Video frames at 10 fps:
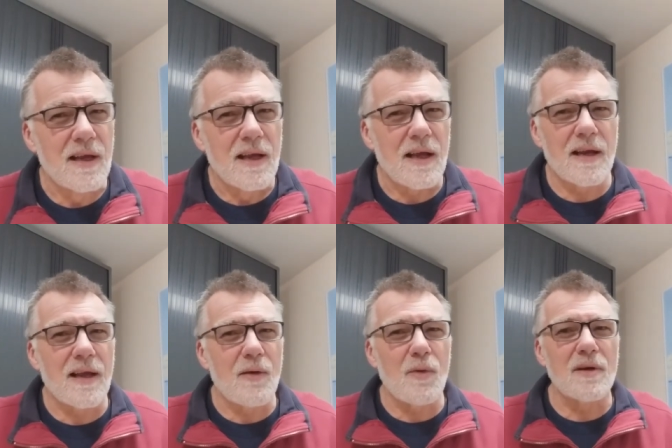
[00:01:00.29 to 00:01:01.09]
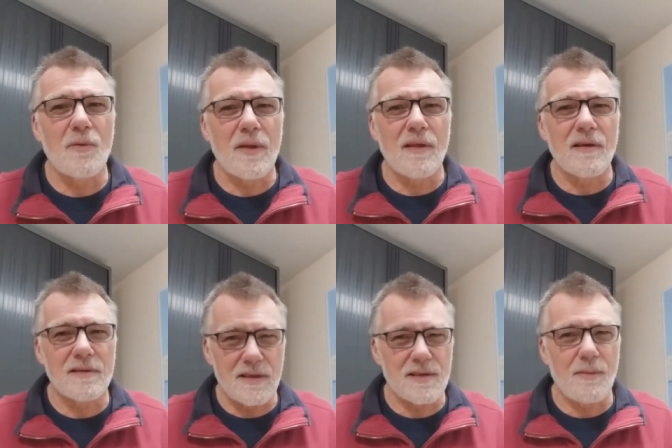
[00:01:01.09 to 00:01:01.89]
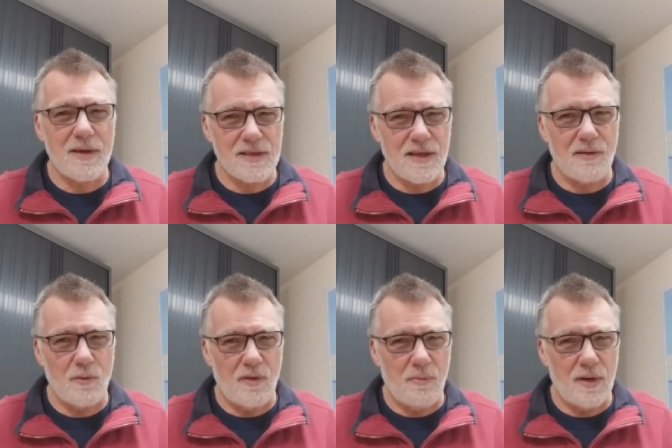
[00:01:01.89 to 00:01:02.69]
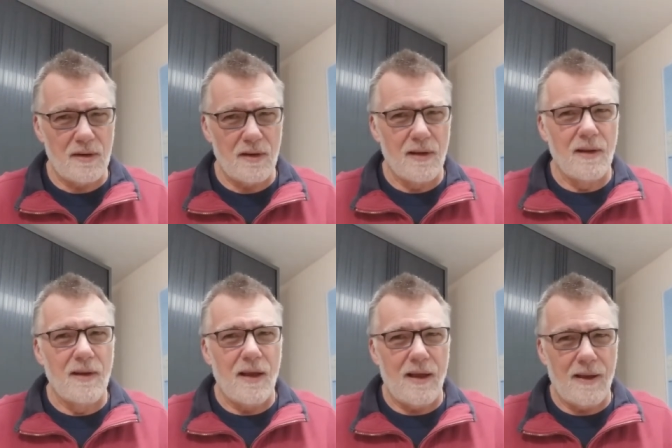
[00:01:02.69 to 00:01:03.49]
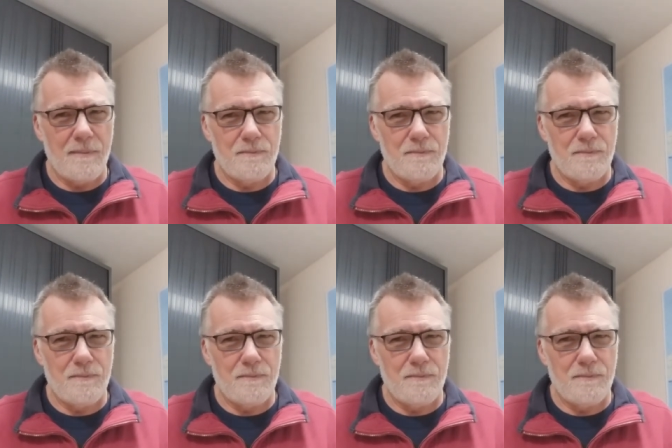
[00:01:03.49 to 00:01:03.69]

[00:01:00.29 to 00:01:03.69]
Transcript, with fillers: And I wonder whether, to some extent, we've been um,